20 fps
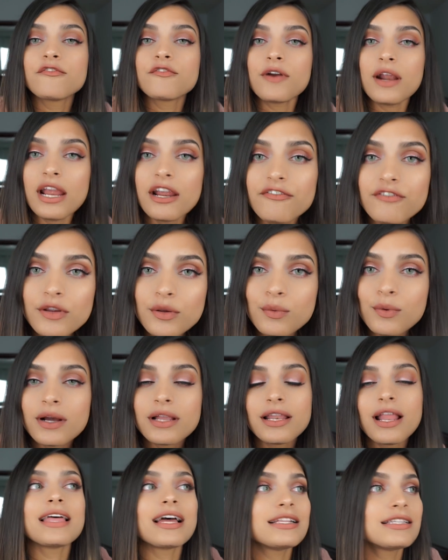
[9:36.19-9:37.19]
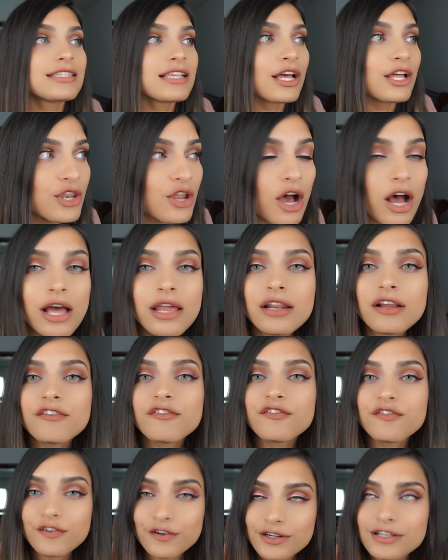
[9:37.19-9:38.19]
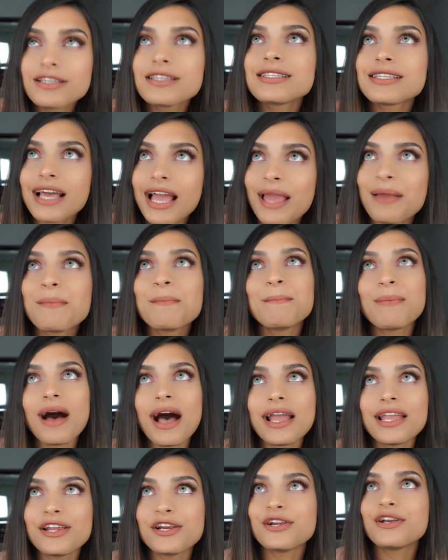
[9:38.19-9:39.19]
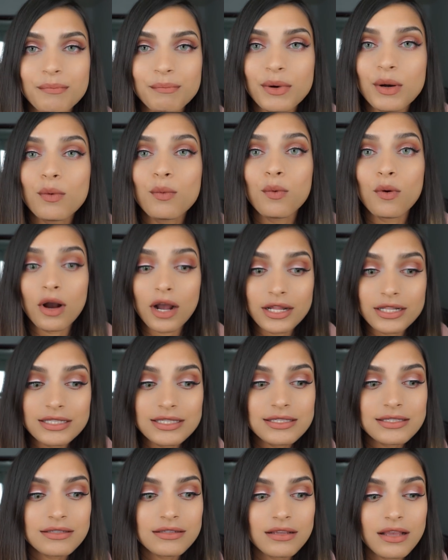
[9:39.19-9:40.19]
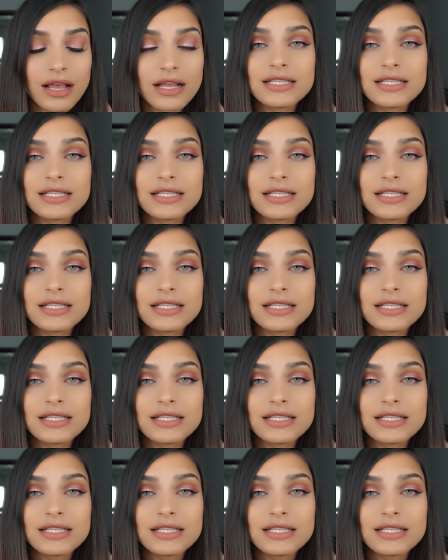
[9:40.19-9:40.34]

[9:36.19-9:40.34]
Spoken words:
for everyone that's not a first-time buyer but wants